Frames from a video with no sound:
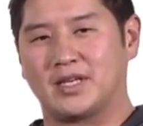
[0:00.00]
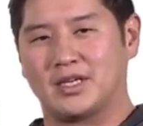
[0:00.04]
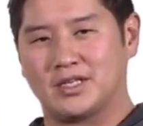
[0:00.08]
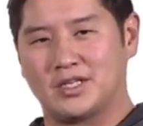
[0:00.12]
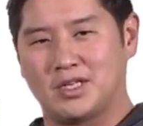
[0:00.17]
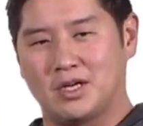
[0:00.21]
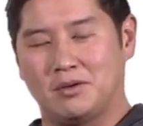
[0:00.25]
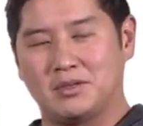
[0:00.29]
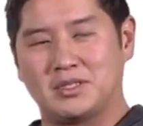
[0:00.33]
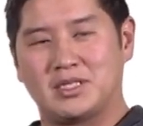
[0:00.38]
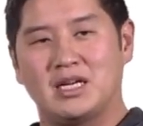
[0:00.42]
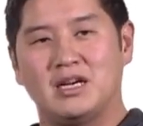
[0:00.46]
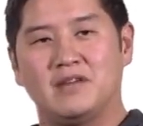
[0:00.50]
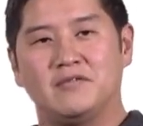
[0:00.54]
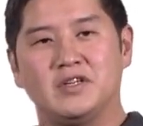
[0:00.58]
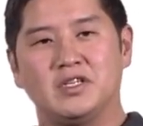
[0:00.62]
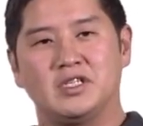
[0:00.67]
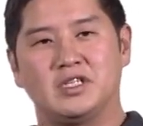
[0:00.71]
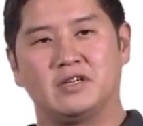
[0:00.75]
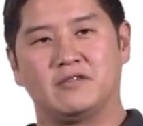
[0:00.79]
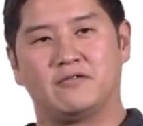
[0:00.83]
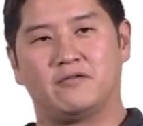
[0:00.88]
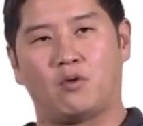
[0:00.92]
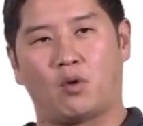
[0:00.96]
So instead of
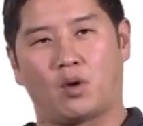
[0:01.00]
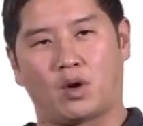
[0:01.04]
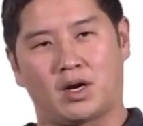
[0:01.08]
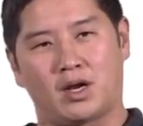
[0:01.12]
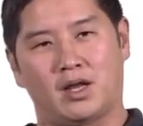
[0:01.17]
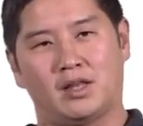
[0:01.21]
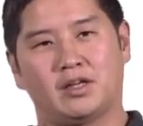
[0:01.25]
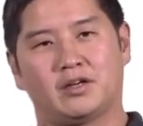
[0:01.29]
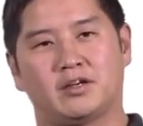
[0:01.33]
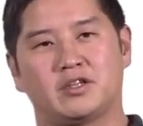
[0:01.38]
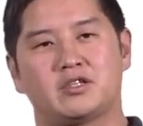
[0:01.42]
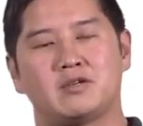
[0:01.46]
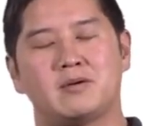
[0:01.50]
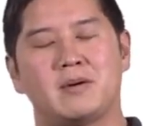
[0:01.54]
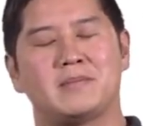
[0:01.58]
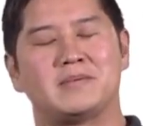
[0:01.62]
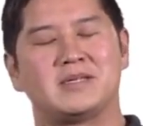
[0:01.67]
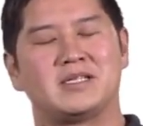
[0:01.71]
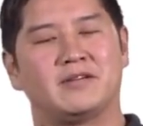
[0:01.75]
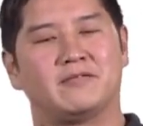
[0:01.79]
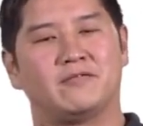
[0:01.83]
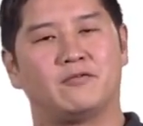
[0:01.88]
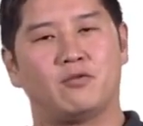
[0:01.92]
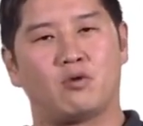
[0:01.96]
using four colors to
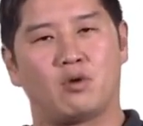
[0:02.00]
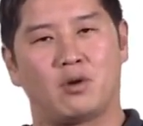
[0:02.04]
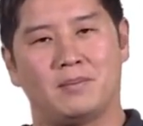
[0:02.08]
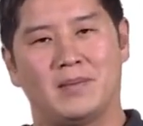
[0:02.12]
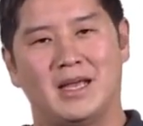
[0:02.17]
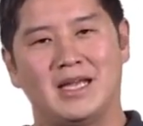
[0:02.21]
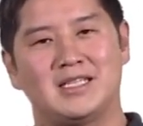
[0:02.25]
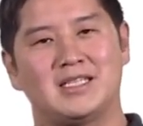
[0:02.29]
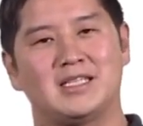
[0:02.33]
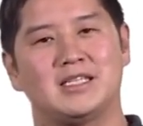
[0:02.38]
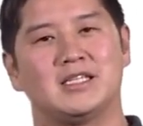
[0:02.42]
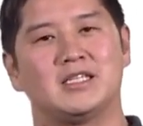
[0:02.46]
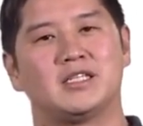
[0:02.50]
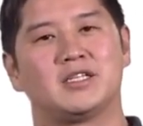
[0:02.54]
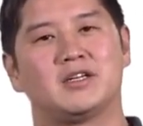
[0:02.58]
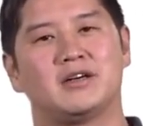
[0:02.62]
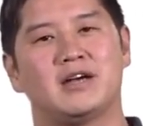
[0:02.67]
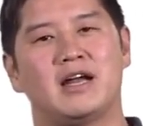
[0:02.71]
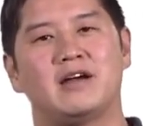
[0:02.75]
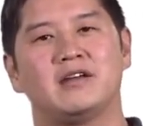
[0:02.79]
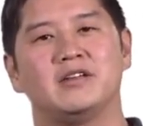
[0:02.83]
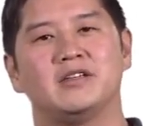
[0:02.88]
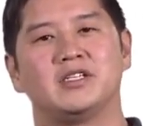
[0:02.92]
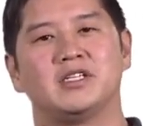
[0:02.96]
represent four bases,
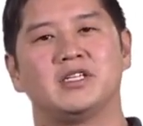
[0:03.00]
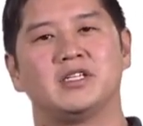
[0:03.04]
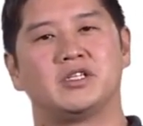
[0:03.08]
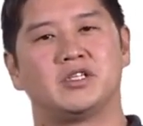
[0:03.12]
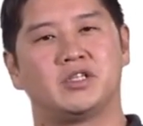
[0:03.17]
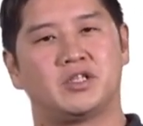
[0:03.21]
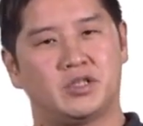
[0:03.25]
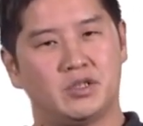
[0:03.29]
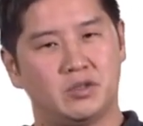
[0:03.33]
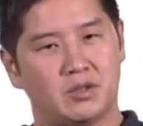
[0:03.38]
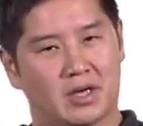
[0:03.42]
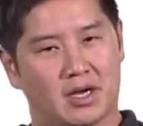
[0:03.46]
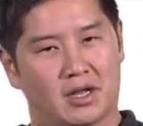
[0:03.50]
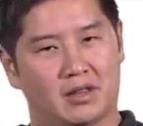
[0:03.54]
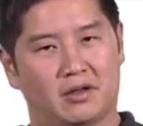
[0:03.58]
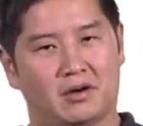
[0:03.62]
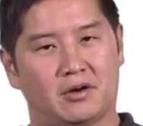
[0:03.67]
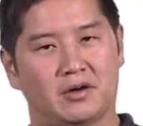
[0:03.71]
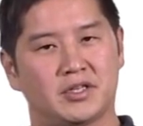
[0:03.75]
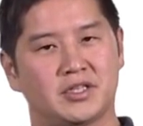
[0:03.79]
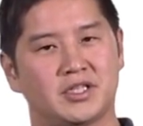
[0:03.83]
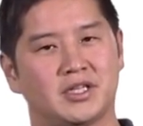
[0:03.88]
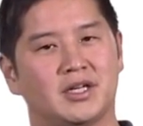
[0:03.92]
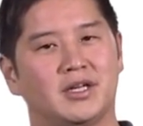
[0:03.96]
they're now using two
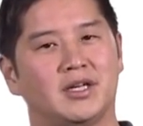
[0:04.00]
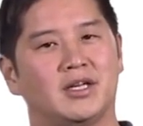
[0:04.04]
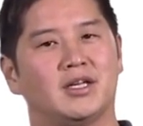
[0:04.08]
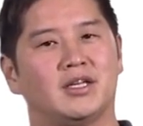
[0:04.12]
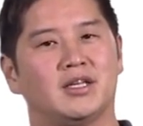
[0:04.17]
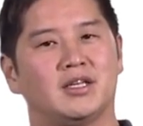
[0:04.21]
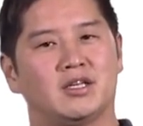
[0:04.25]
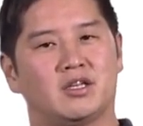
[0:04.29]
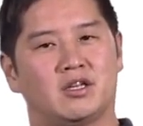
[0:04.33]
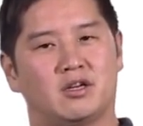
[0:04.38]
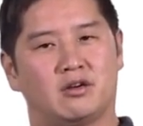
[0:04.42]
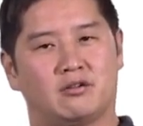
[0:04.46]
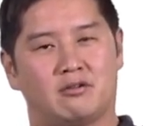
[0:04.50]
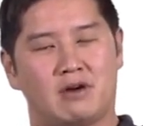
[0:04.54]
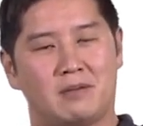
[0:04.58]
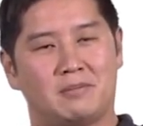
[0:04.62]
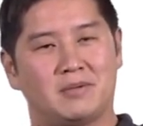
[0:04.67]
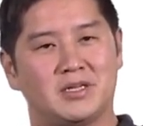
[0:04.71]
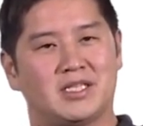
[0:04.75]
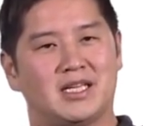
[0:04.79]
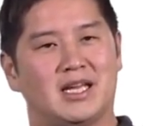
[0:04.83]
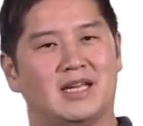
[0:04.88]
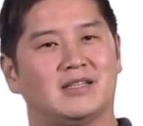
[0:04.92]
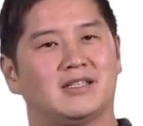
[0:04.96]
colors to
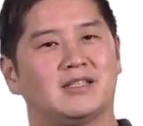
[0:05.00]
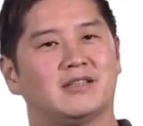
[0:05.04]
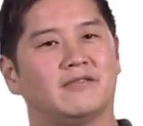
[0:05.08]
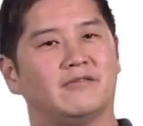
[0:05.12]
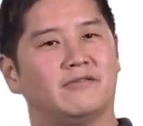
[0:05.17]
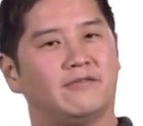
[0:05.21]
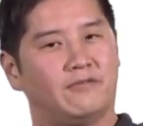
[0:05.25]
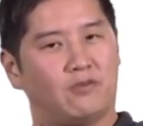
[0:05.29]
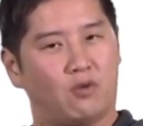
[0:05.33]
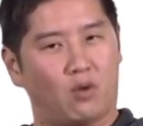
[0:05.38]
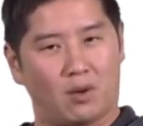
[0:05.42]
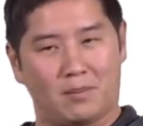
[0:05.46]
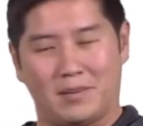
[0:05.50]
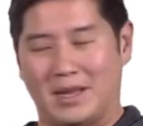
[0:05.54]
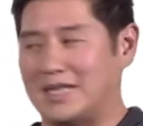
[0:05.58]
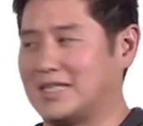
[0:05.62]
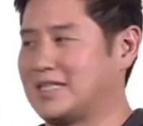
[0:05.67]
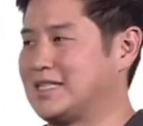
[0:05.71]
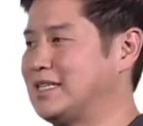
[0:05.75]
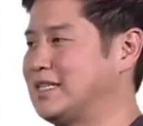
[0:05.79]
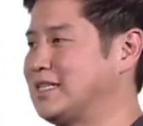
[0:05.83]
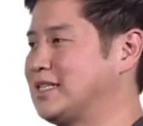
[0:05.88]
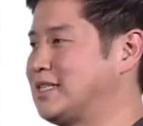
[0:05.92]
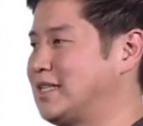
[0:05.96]
represent four
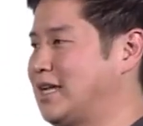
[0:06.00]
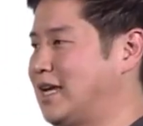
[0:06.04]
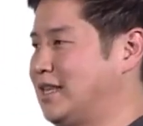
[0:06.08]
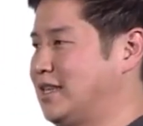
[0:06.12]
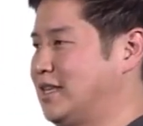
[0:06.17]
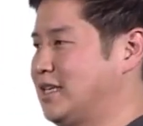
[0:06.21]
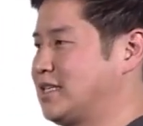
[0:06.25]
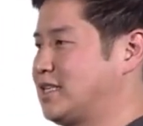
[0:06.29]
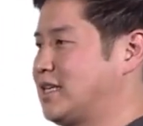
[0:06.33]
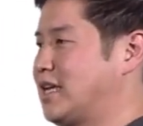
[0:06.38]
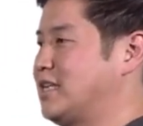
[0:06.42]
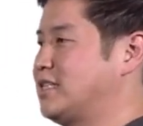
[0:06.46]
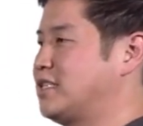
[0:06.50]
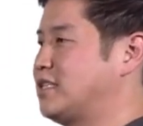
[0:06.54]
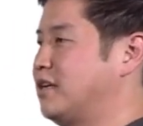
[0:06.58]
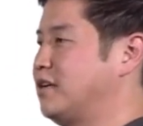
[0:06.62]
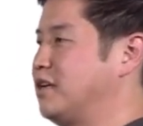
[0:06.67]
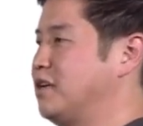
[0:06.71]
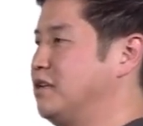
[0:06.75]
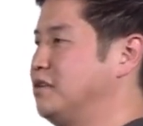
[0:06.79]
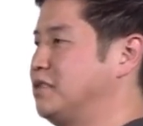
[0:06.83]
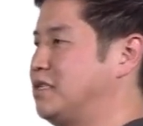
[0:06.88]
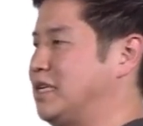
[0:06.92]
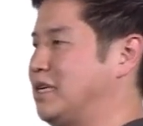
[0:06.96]
bases. In this case, they're
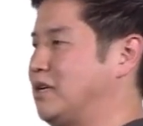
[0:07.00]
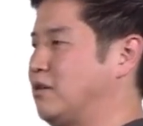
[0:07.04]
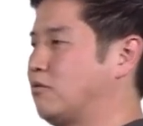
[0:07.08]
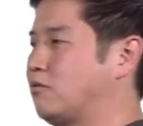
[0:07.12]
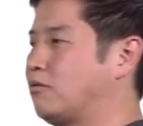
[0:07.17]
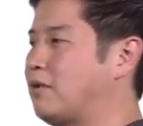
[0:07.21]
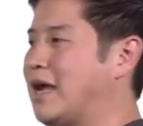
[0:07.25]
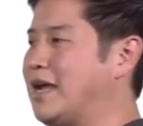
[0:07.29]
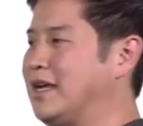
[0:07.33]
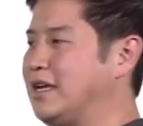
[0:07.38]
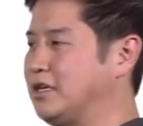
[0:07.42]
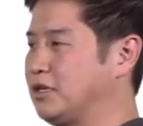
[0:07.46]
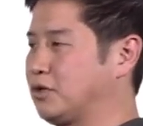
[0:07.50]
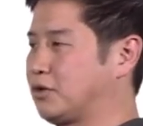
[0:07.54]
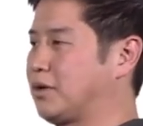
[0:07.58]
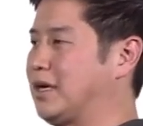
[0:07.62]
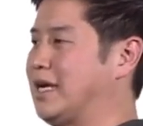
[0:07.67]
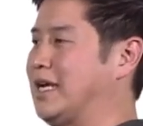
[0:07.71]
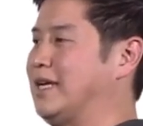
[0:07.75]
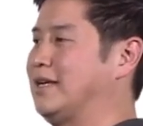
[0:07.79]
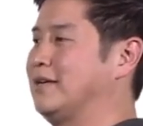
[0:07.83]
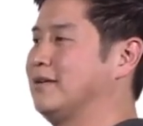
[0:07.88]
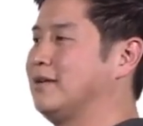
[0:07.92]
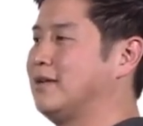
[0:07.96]
using red and
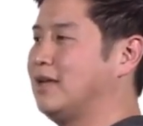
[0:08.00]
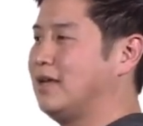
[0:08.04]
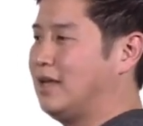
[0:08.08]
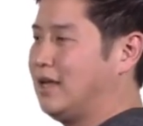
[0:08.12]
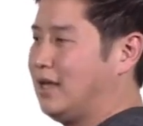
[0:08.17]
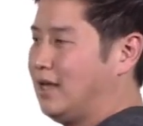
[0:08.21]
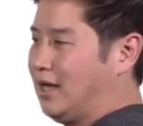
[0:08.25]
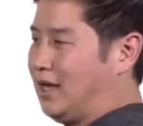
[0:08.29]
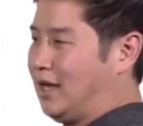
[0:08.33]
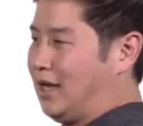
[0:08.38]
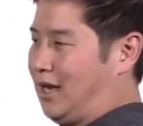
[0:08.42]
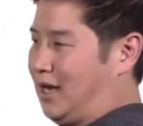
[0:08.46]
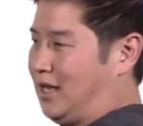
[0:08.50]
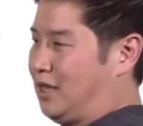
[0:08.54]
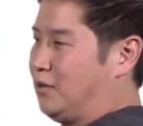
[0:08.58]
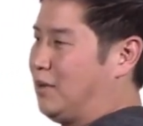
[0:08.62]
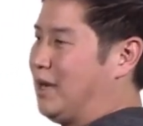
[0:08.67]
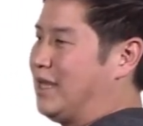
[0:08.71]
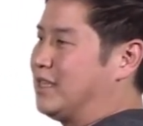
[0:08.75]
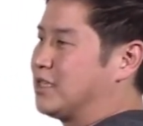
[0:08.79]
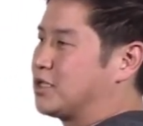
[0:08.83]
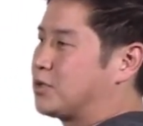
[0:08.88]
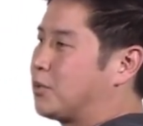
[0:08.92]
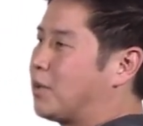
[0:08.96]
green. And the
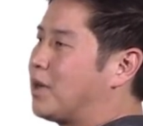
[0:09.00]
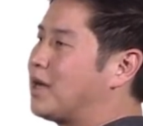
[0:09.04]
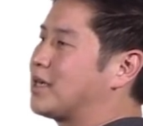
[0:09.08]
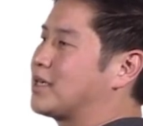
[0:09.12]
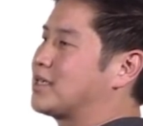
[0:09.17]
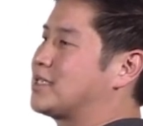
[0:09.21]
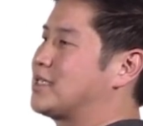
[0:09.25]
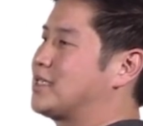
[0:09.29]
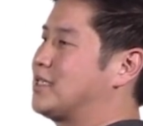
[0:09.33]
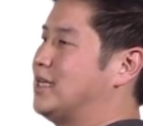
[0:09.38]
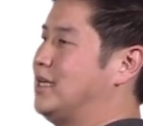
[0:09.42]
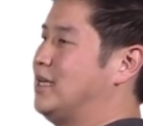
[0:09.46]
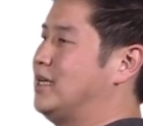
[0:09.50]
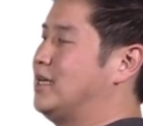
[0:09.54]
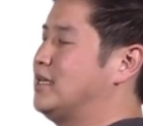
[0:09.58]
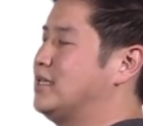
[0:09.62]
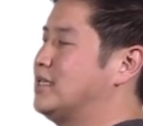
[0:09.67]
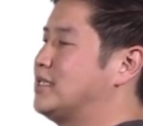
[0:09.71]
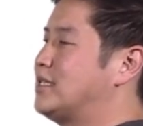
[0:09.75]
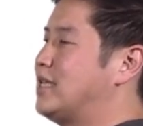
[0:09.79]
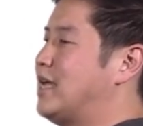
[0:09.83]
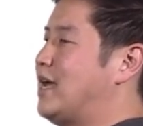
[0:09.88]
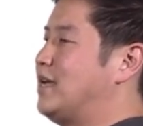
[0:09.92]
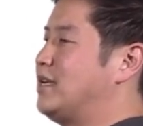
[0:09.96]
way this works
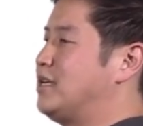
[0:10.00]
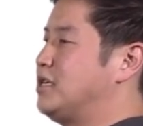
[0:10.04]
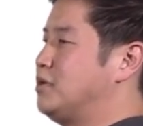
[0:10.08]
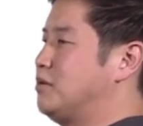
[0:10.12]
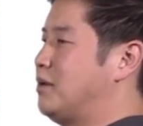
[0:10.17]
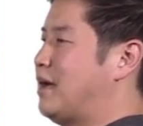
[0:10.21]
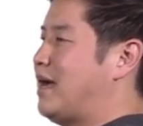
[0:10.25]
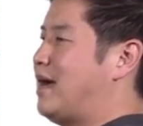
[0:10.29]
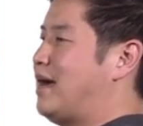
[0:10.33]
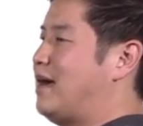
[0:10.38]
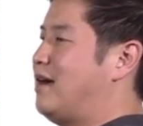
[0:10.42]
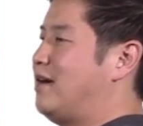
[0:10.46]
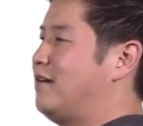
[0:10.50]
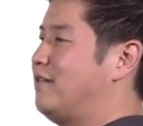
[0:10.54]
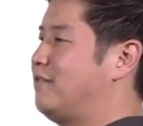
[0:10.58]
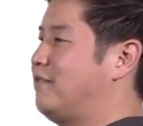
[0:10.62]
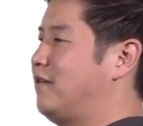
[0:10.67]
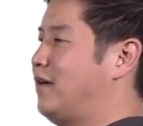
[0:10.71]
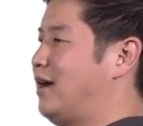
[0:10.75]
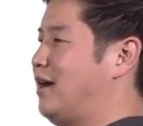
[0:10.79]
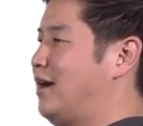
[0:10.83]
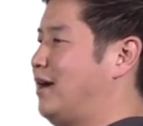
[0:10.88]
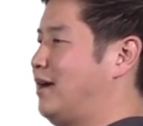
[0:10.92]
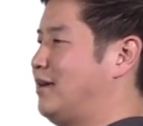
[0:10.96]
is that you
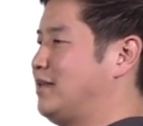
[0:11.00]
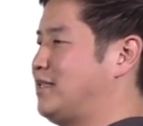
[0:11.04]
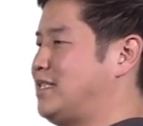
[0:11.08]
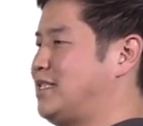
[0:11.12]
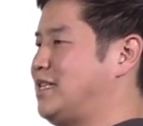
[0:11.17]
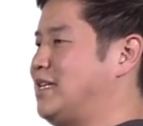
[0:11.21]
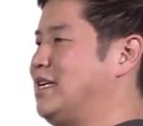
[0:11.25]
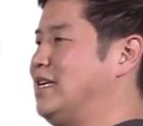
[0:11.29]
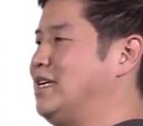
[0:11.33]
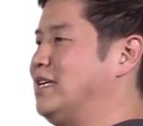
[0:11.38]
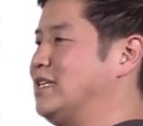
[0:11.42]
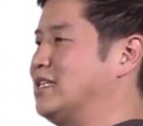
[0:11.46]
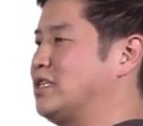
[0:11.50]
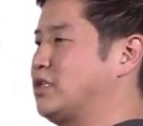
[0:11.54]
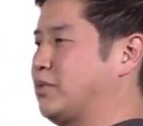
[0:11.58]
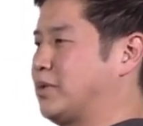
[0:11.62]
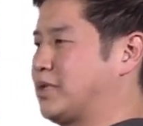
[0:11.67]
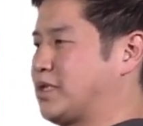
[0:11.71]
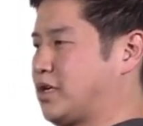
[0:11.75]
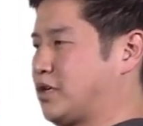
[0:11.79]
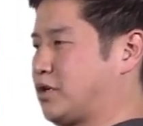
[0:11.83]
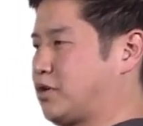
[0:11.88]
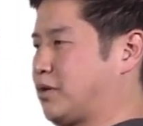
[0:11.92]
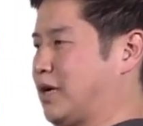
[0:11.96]
have uh, T's,
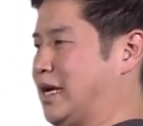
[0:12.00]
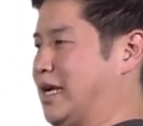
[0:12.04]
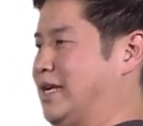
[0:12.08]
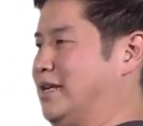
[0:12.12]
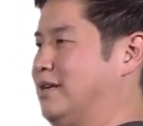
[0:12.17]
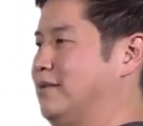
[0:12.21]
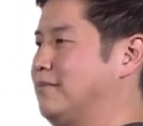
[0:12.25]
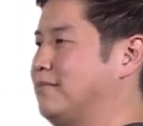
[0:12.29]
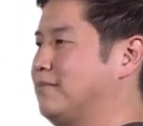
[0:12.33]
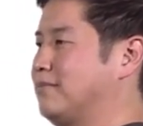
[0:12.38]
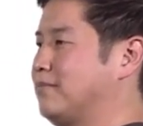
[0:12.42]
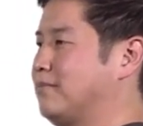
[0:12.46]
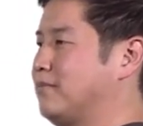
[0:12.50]
which are green,